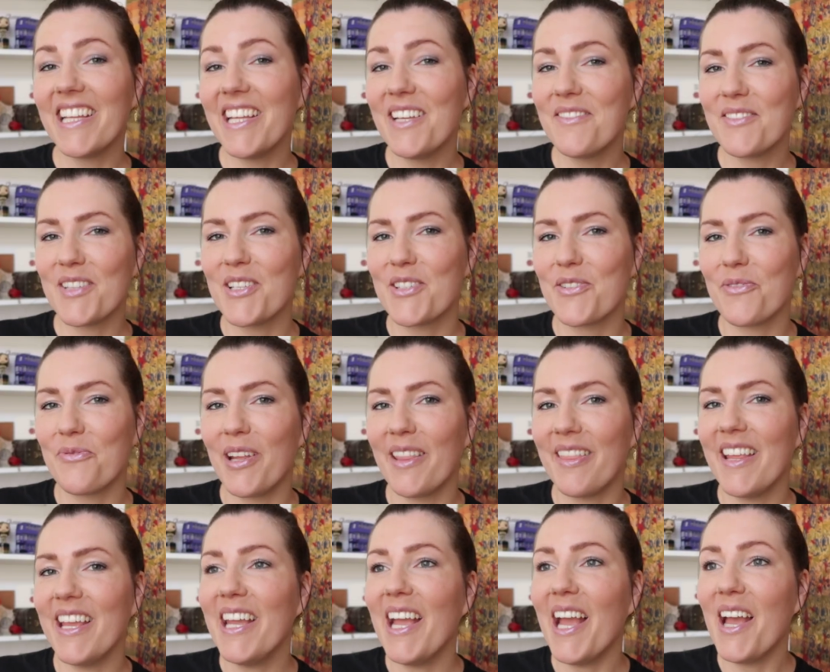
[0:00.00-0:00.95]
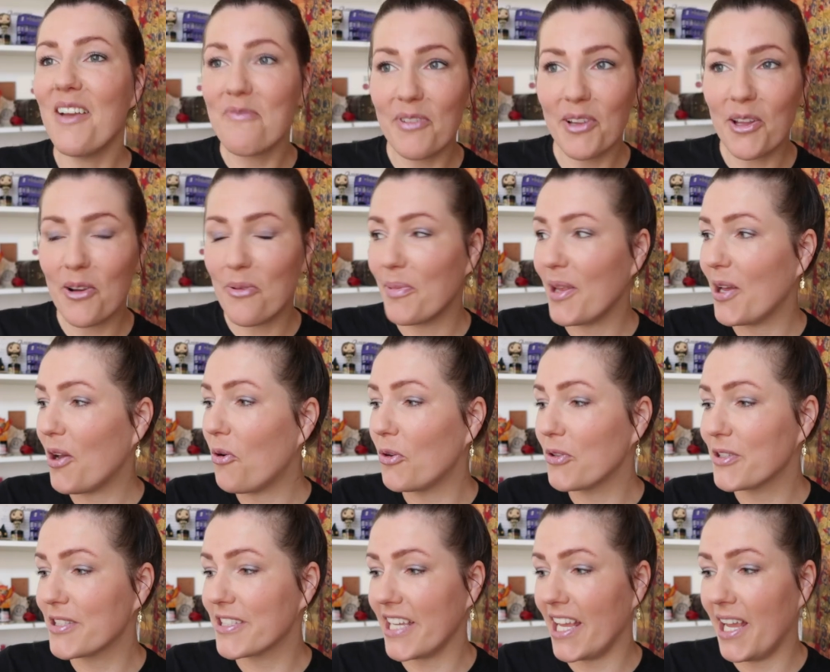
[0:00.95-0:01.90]
leaves us with the envelope that
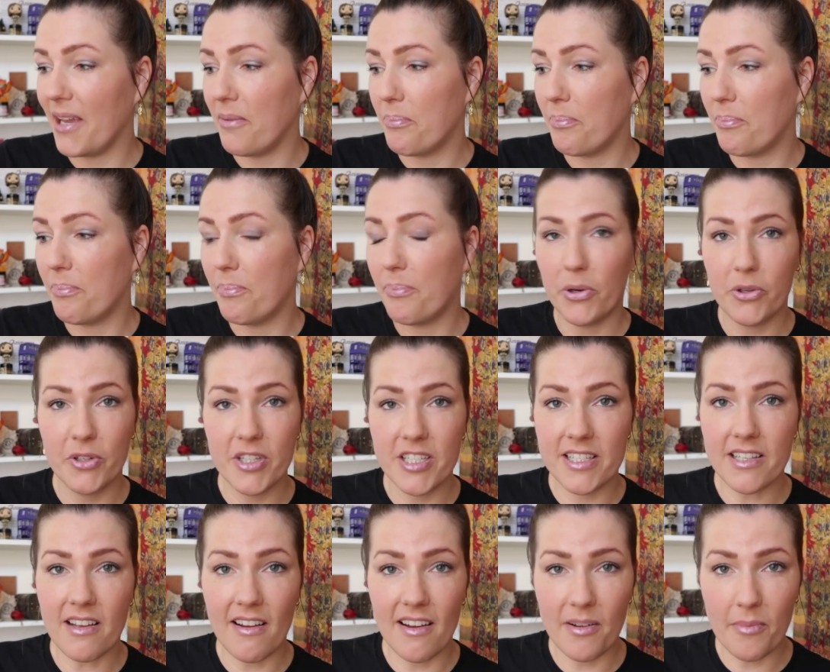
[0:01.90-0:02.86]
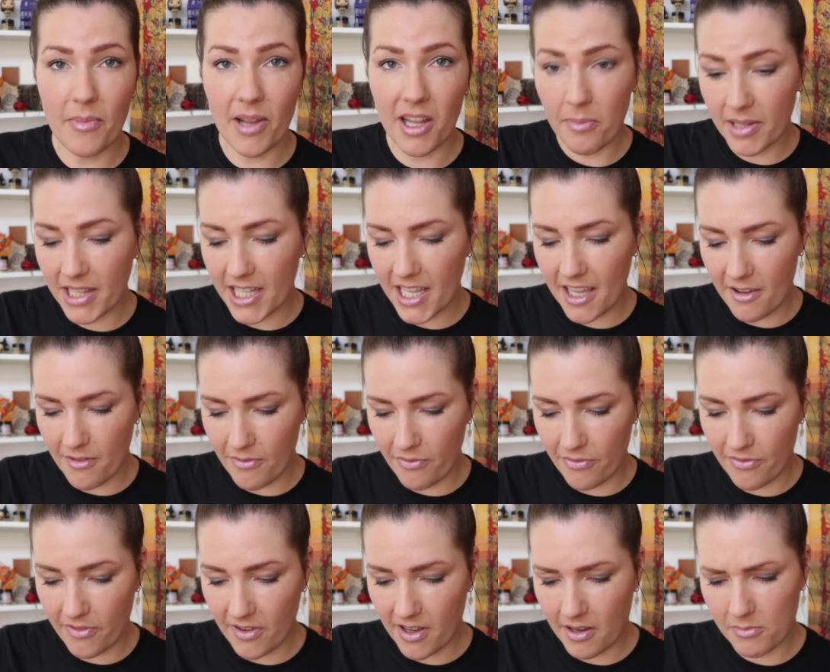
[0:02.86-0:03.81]
holds a bonus item, I
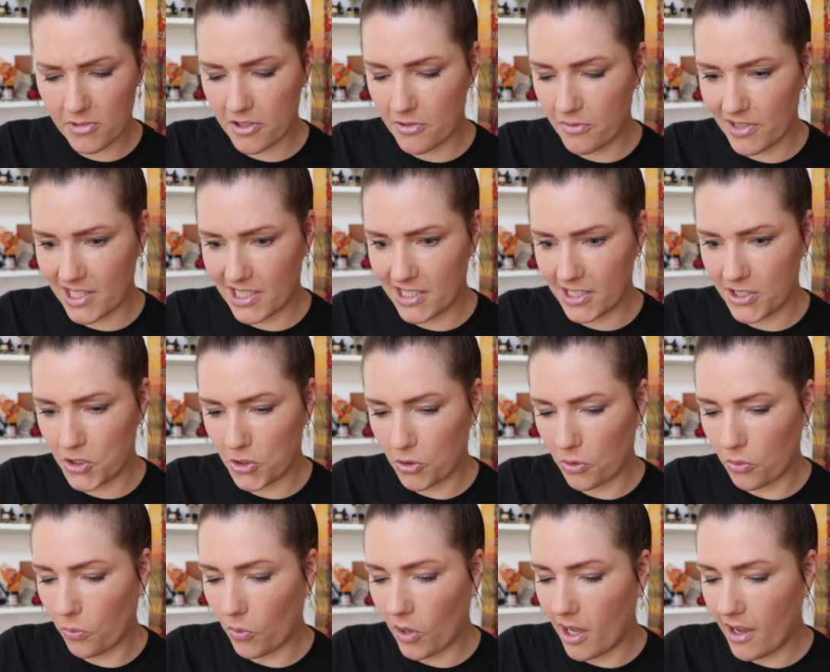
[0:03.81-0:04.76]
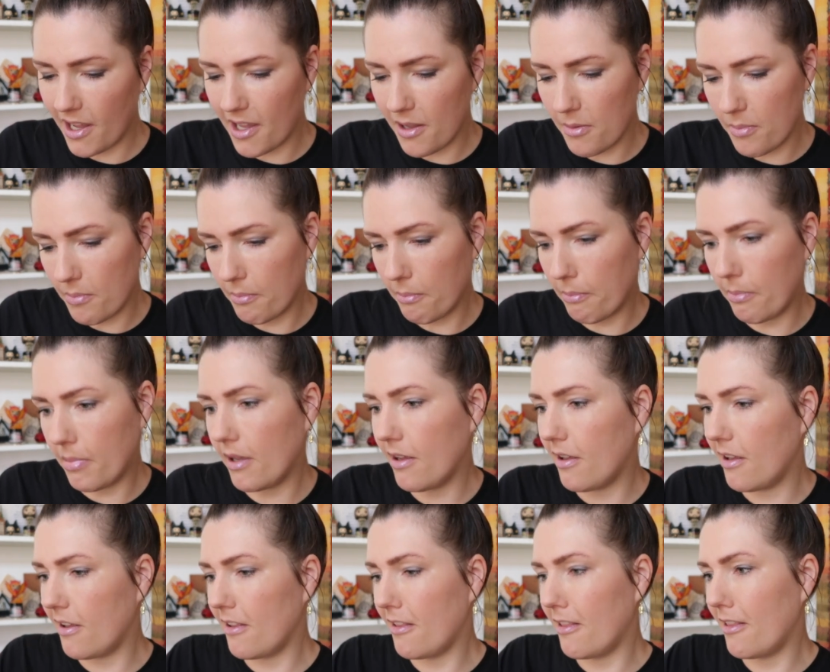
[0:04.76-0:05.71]
believe. I'm not really sure why,
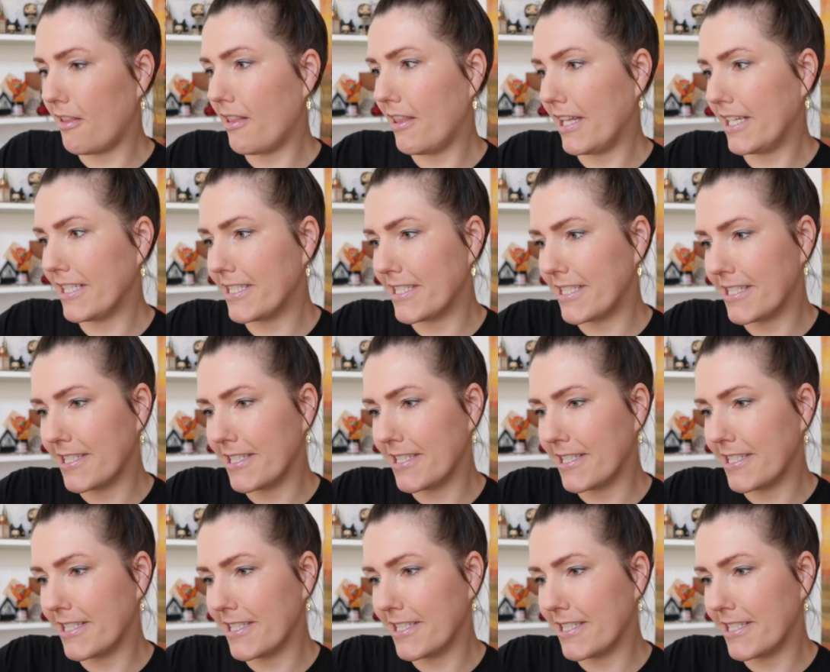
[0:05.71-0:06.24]
but let's